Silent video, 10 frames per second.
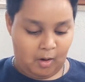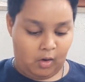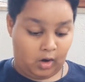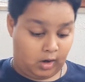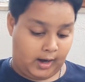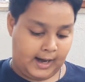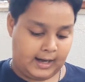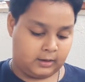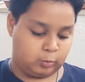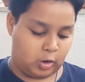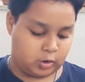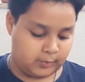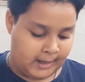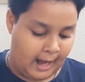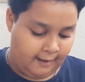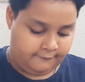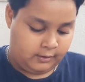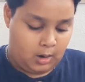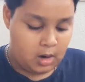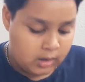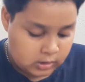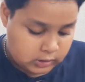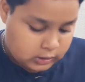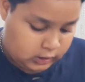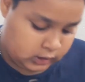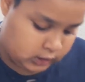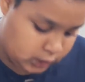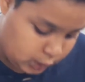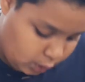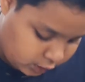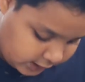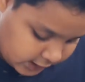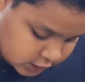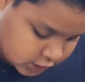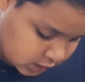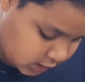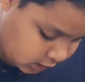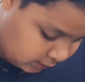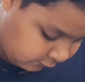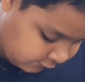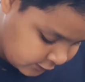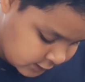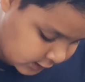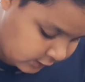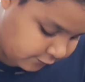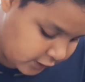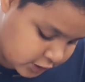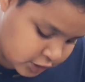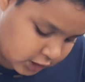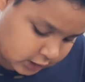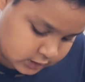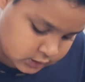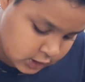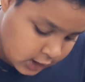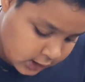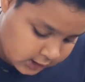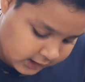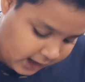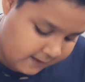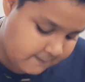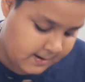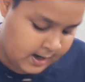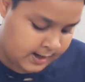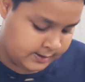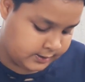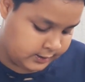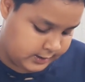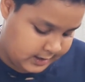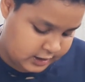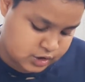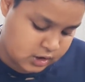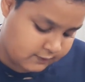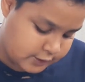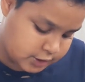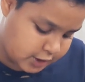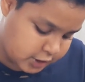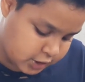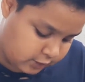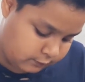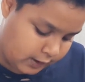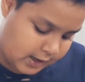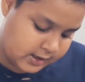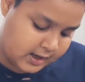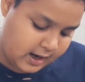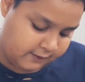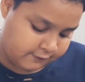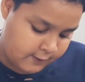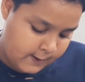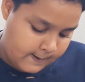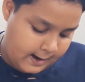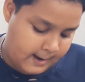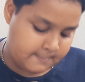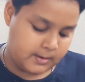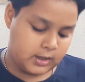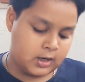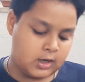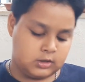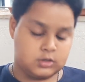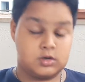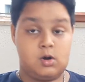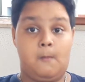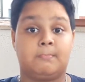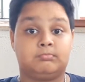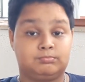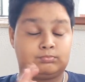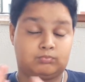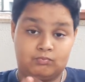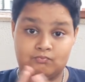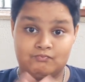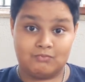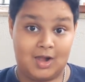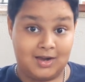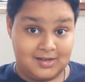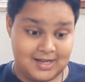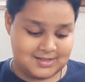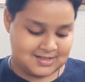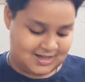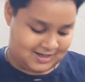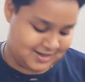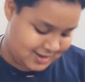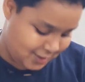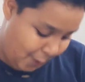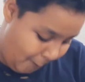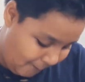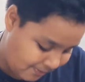And what do we have? Location, physical features, climate, natural vegetation, wildlife, and minerals. Let's continue.